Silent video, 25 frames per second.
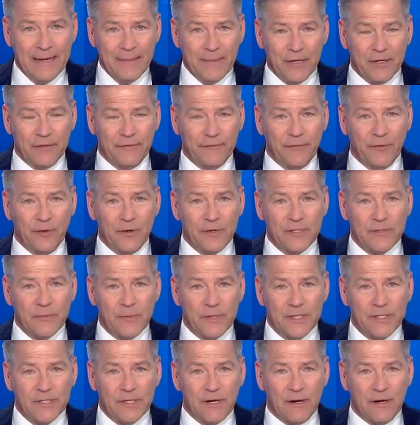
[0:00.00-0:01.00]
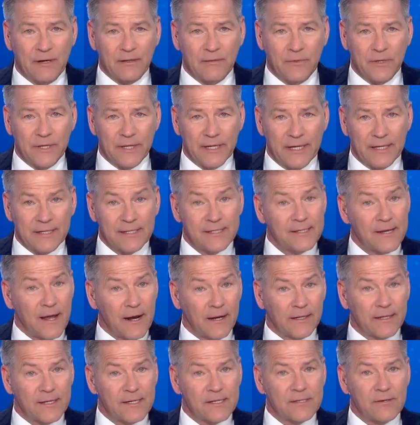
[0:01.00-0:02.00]
But first, we start with an
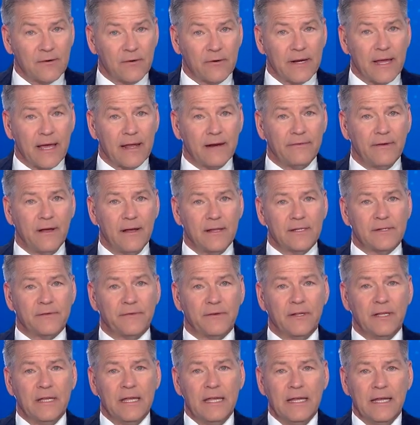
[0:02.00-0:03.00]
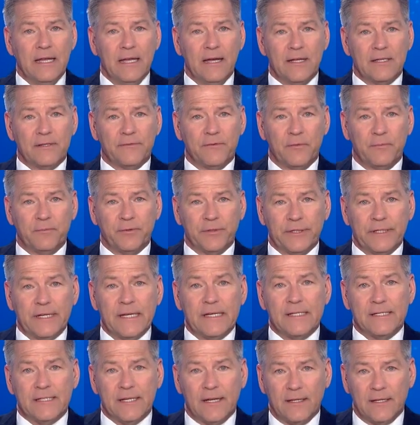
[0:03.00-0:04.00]
unsettling story out of Huntsville. Huntsville
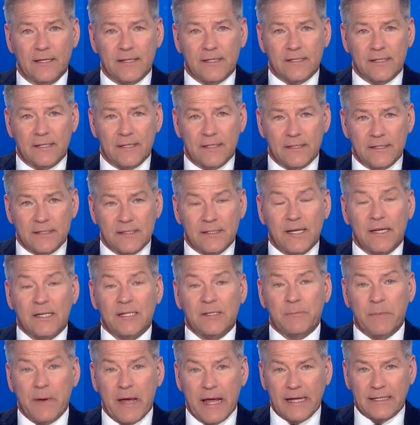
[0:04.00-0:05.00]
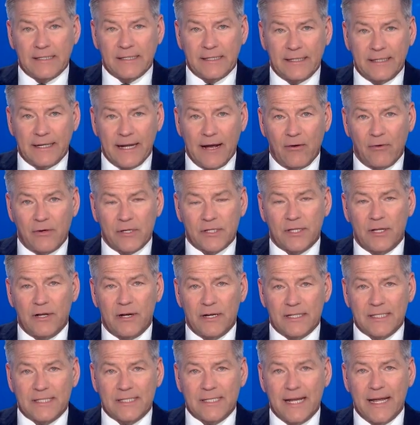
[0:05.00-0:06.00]
police tell us a suspect in an hours
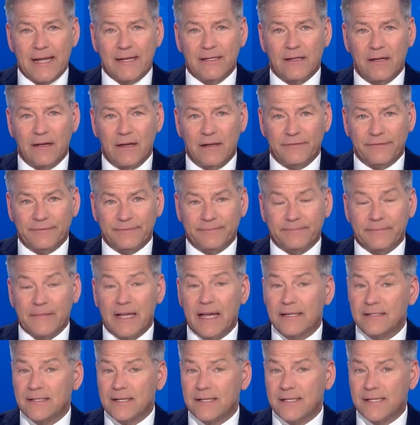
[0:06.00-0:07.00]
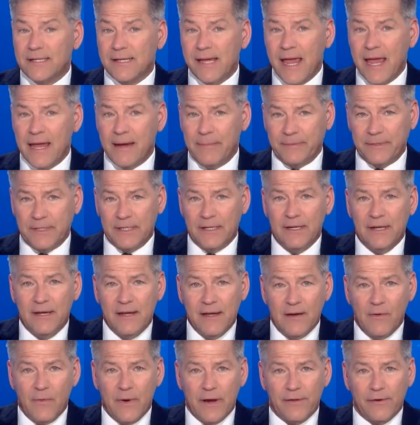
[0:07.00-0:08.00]
long standoff has escaped.
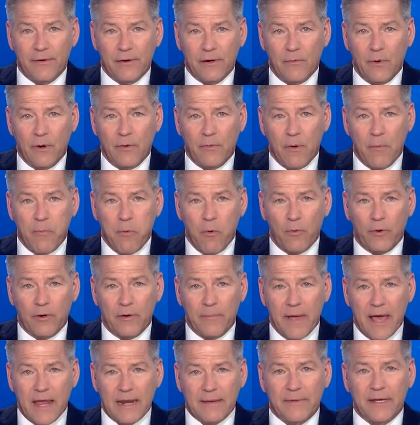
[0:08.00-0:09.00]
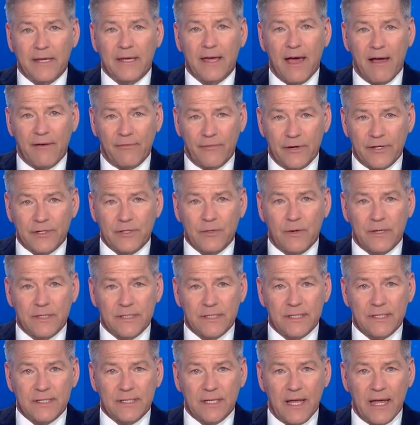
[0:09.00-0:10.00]
WAAY 31 reporter Maddie McCaffrey
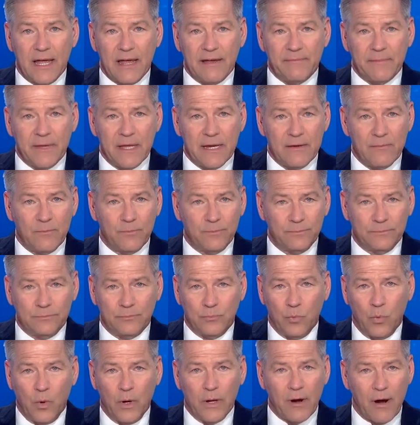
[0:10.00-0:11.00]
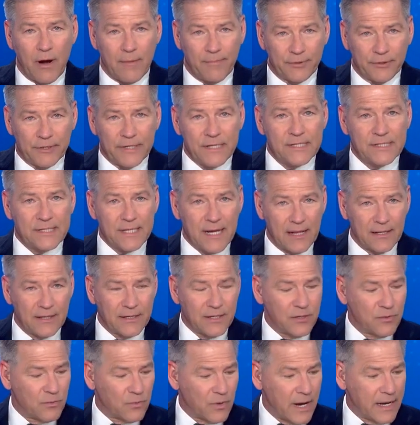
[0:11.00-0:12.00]
joins us live. Maddie, what are police
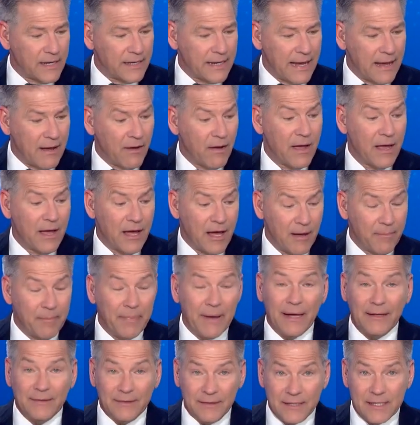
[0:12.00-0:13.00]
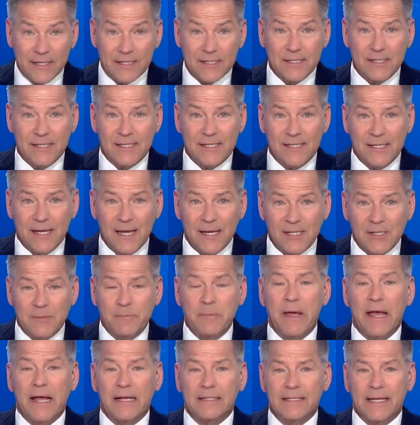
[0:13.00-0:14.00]
telling you right now about this
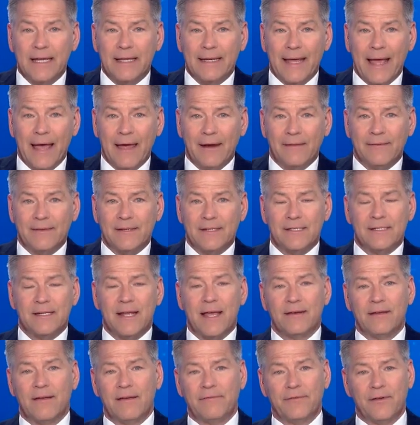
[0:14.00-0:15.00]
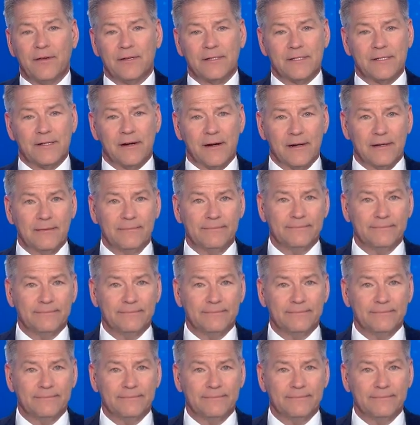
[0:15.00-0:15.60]
suspect and how did this standoff all start?